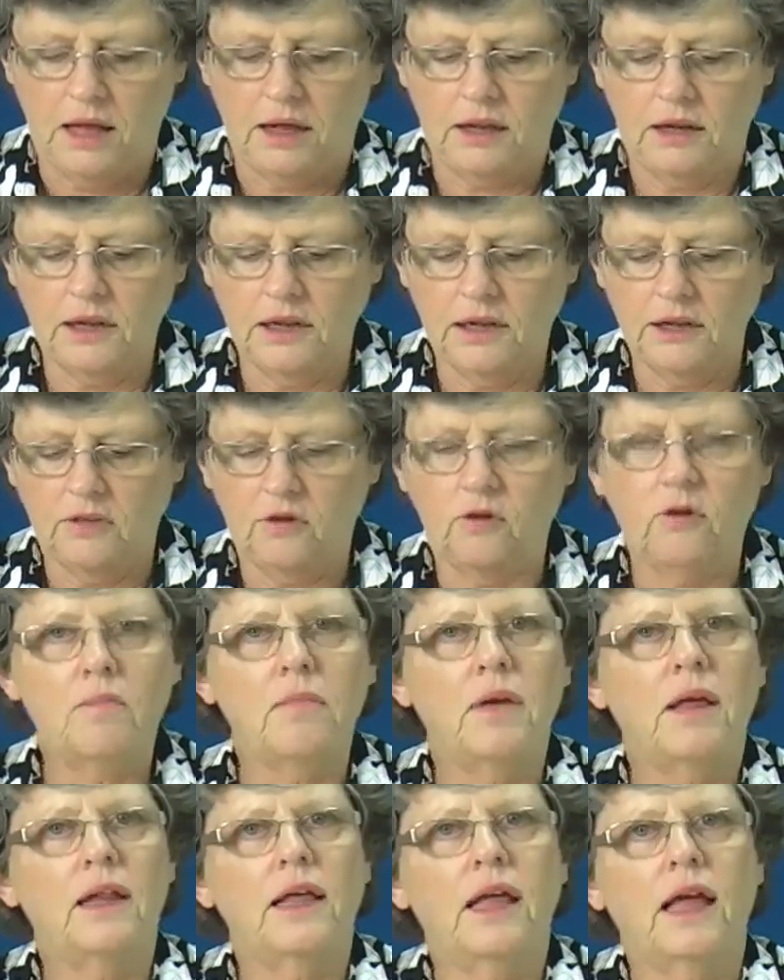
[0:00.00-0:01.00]
Clearly, there are
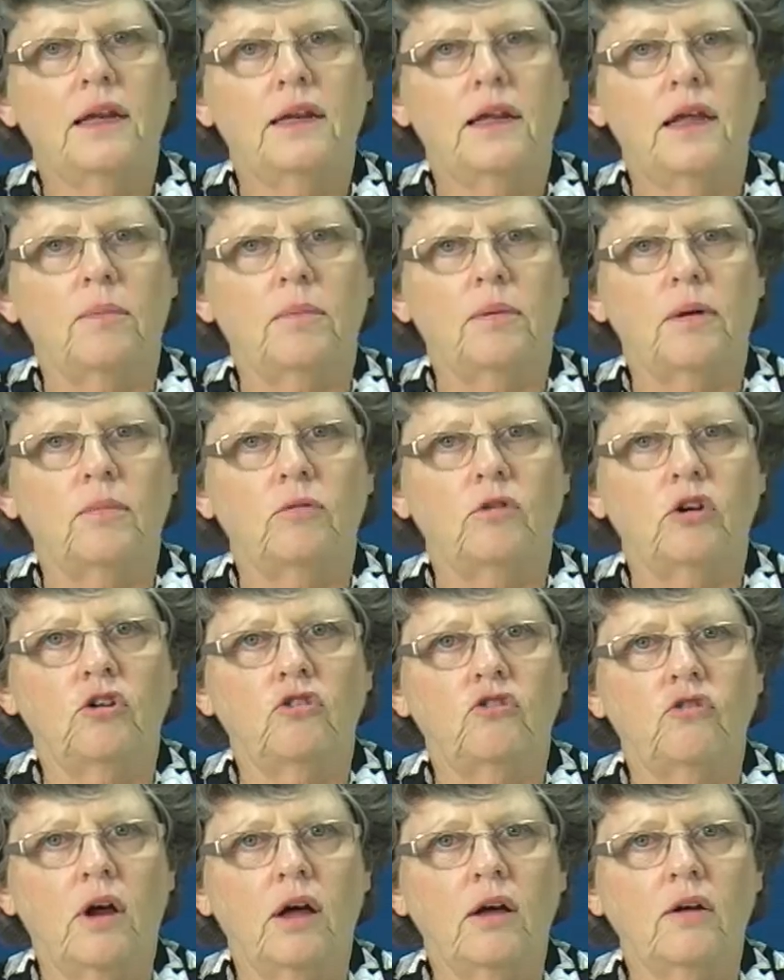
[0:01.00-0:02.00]
many anti
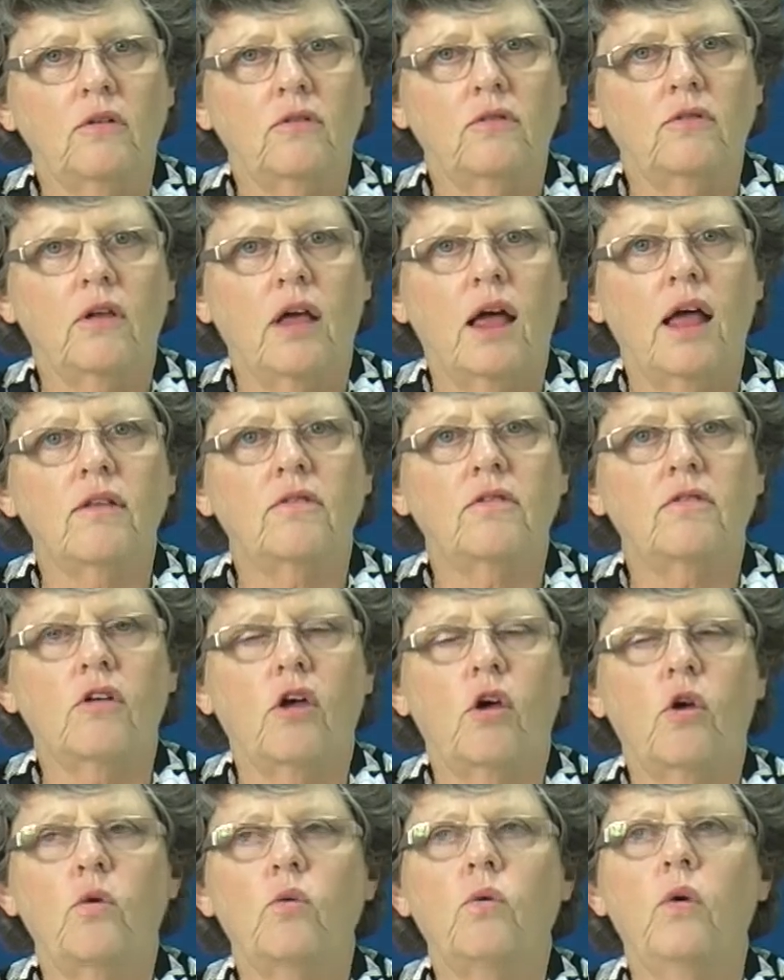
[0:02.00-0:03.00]
epileptic drugs, and
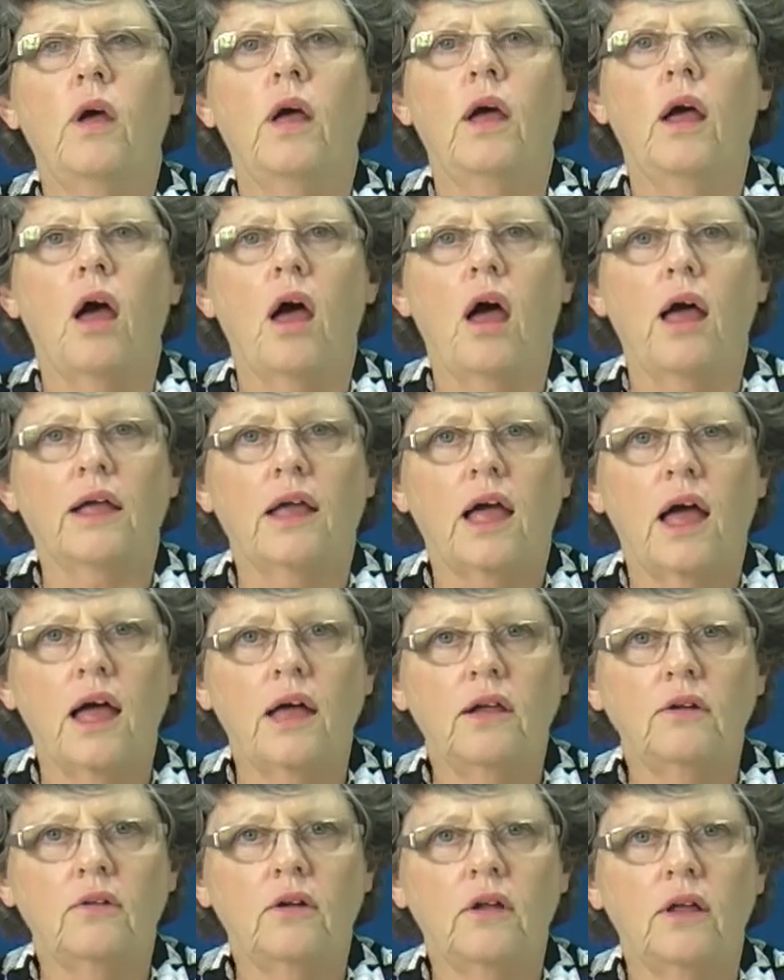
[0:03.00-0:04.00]
so I
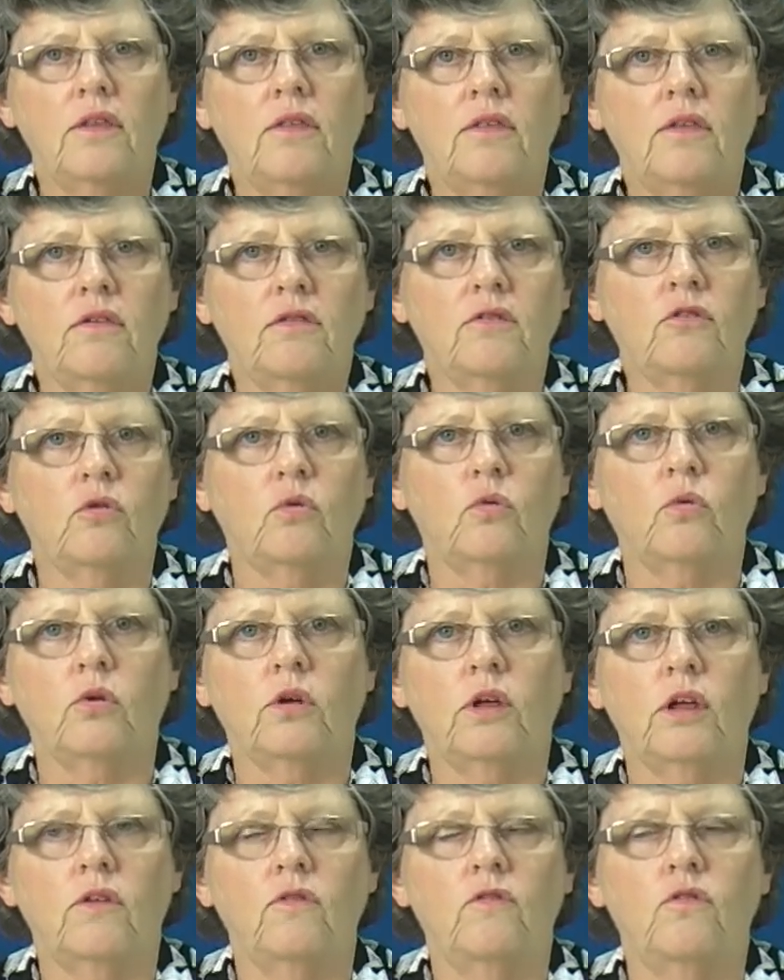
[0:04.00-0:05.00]
can't in this
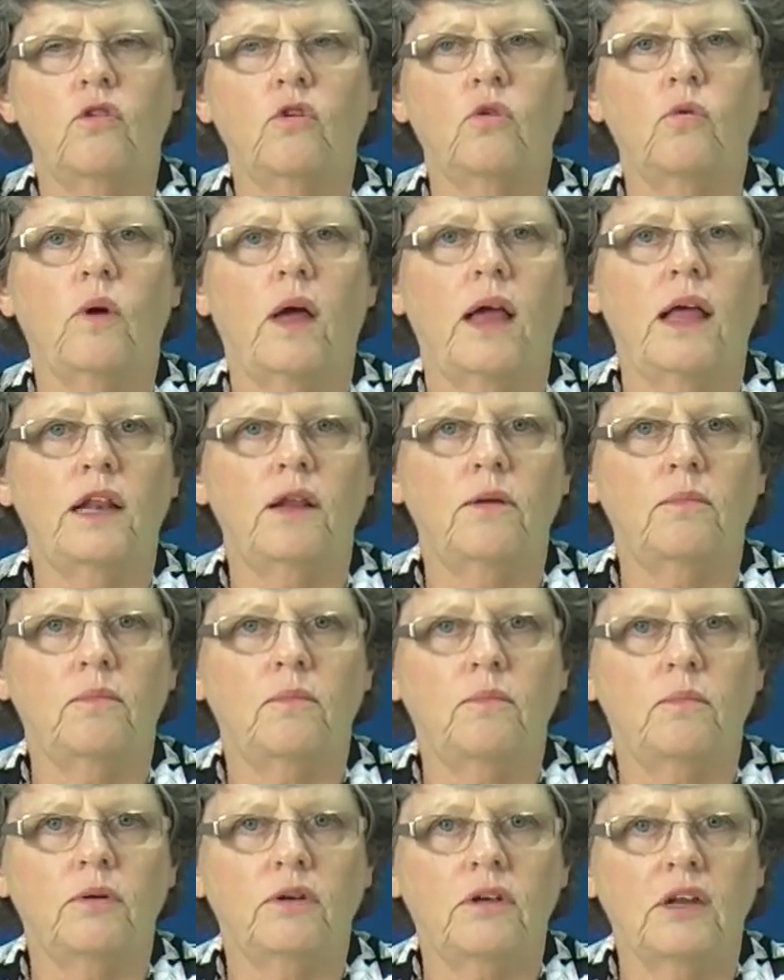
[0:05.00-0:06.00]
talk give you any
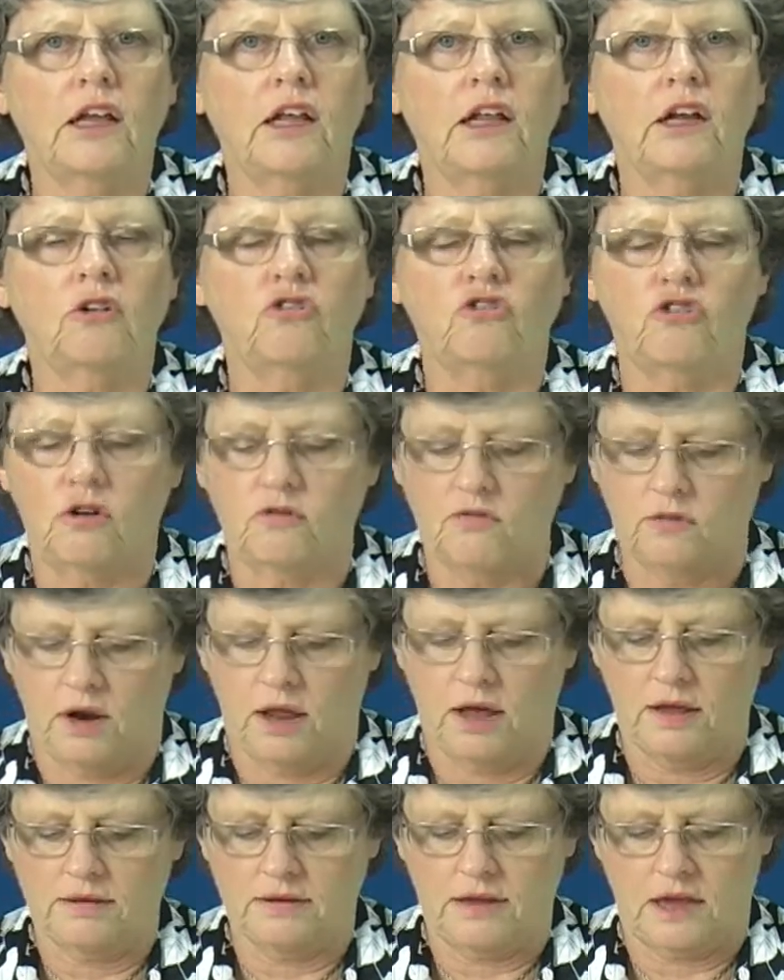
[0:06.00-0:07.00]
particular
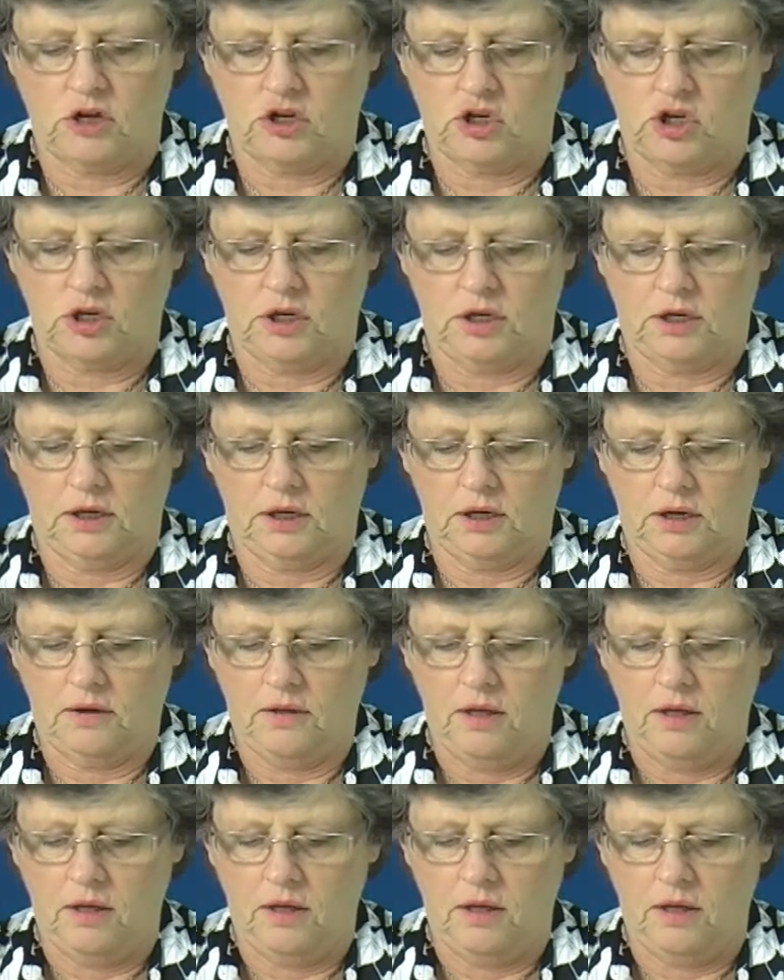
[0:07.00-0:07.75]
generalisation.